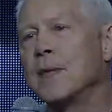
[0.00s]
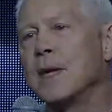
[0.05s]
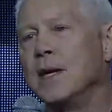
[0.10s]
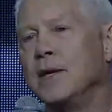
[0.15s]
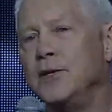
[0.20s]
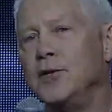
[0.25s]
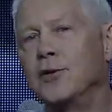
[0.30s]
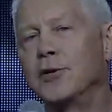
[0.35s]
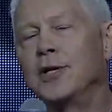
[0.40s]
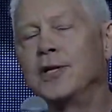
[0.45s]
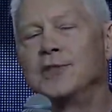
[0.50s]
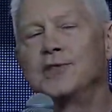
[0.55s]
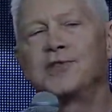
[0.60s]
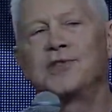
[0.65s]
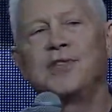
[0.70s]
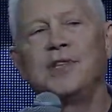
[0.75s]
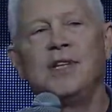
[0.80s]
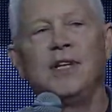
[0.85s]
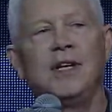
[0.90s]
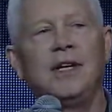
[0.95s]
you're going to
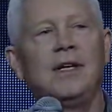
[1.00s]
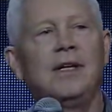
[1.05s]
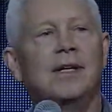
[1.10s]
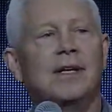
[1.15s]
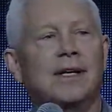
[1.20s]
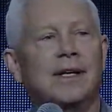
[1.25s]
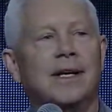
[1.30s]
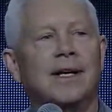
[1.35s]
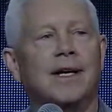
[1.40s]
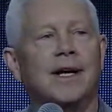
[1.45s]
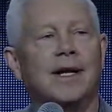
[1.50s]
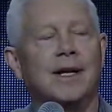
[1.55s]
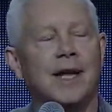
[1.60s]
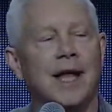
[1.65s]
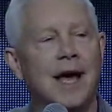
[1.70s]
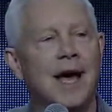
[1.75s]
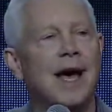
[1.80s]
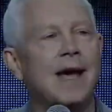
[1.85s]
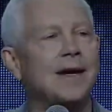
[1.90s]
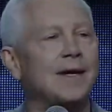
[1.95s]
see a
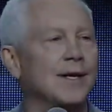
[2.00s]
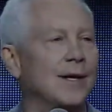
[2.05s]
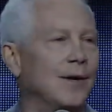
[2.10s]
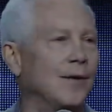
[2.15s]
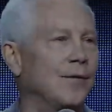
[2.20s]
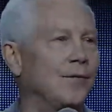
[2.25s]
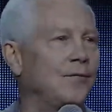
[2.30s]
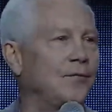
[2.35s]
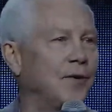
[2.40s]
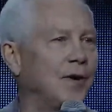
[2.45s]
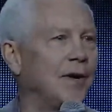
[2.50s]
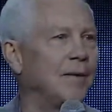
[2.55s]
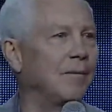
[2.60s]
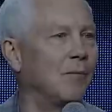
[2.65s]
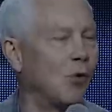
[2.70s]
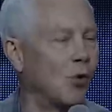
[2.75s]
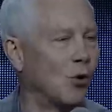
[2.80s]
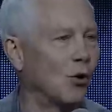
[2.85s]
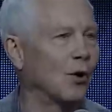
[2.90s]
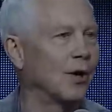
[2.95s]
lot of
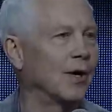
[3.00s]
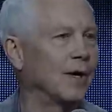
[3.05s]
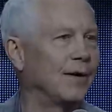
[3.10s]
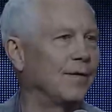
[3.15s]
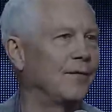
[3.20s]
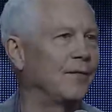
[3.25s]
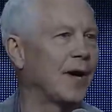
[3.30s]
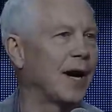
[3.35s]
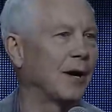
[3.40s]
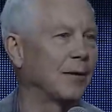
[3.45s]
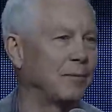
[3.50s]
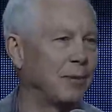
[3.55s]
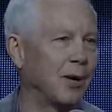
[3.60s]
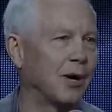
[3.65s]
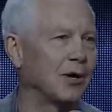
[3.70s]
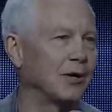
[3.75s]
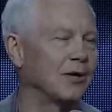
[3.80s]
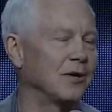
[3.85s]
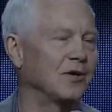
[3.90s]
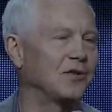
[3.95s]
more of our
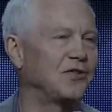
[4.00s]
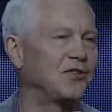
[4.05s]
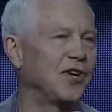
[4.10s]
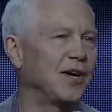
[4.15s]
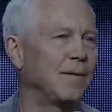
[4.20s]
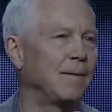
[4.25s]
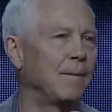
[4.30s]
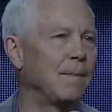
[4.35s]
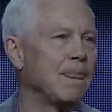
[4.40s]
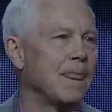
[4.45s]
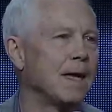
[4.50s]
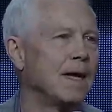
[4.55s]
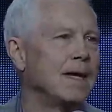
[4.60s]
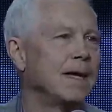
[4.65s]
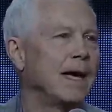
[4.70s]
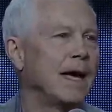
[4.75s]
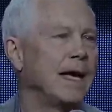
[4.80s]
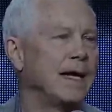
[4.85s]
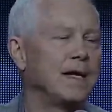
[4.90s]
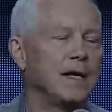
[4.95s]
partnership,
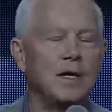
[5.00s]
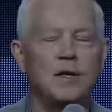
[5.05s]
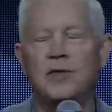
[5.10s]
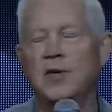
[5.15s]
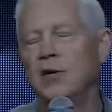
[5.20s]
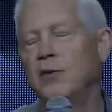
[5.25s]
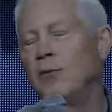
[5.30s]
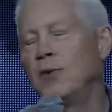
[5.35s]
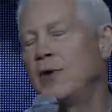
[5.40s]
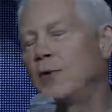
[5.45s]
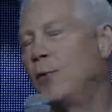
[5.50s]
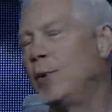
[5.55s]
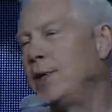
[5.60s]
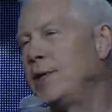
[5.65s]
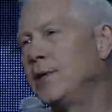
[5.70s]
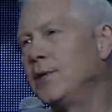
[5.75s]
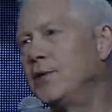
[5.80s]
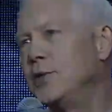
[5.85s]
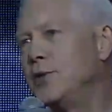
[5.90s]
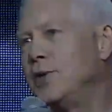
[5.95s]
and anything that we
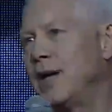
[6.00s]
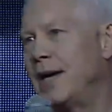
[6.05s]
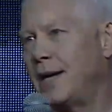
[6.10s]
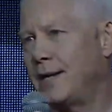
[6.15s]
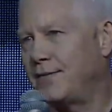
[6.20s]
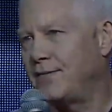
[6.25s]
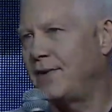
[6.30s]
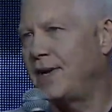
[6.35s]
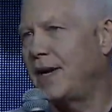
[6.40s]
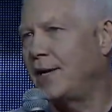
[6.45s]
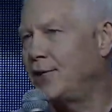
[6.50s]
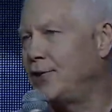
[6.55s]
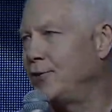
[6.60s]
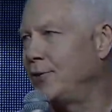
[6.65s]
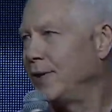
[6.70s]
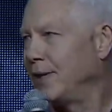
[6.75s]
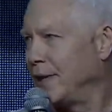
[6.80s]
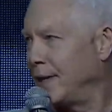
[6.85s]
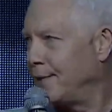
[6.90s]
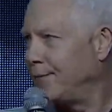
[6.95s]
can do to add value
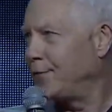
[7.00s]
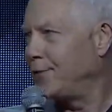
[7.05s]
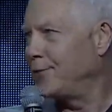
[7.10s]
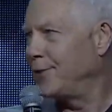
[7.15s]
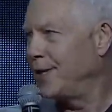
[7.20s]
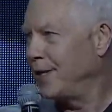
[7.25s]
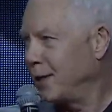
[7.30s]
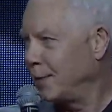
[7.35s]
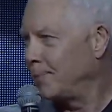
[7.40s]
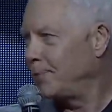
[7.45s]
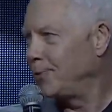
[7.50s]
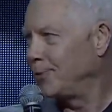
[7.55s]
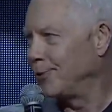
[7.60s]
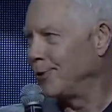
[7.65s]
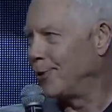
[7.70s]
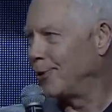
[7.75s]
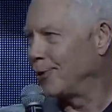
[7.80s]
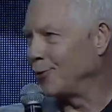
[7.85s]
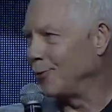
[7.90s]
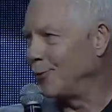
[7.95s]
and love you and help you
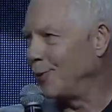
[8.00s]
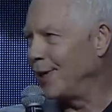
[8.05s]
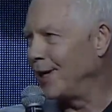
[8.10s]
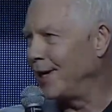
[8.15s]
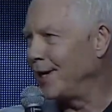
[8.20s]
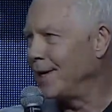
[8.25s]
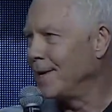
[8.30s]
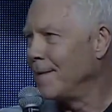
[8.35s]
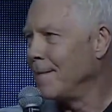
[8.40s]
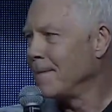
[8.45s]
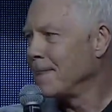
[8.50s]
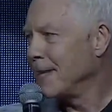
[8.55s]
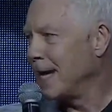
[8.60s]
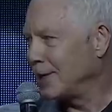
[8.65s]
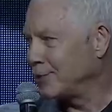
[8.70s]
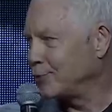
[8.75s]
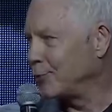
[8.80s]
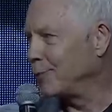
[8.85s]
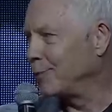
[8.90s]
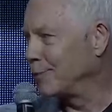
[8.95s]
along the way.
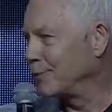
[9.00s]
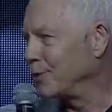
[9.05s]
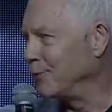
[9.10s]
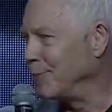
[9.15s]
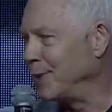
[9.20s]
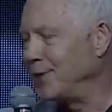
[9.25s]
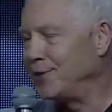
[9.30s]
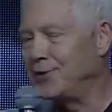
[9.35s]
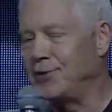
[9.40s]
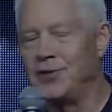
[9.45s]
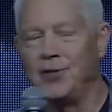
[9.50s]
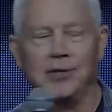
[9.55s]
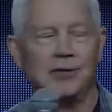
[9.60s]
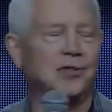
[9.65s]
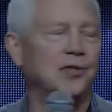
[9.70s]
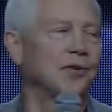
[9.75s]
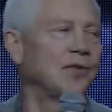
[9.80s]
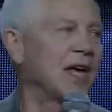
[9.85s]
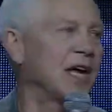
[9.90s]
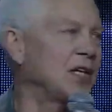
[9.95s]
That's what we're committed to do.
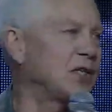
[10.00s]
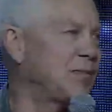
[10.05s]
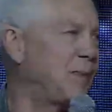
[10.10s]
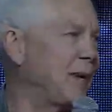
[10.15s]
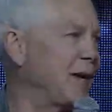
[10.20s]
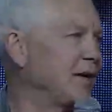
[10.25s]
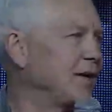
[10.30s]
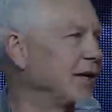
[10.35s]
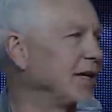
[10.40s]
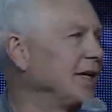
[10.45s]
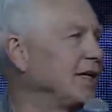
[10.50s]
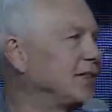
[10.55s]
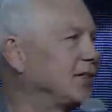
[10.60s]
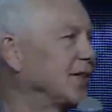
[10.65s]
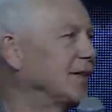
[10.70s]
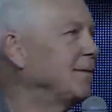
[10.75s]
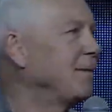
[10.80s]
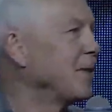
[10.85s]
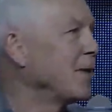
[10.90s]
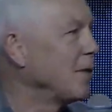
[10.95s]
So thanks, Barron and
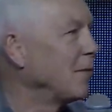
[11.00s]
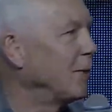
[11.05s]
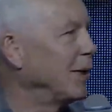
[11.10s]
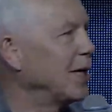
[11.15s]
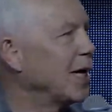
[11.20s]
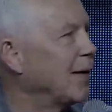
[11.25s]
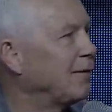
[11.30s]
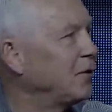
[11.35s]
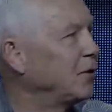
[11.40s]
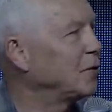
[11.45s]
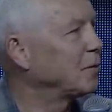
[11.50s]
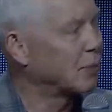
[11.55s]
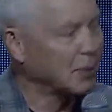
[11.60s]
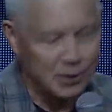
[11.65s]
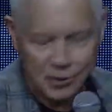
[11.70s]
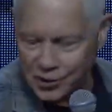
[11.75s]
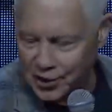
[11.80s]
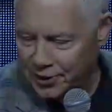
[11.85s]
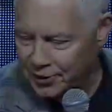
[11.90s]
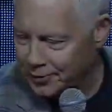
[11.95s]
Lisa. We love you and
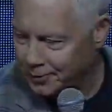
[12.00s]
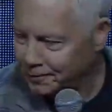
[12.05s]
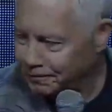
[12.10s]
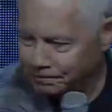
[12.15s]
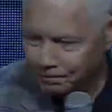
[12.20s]
appreciate you.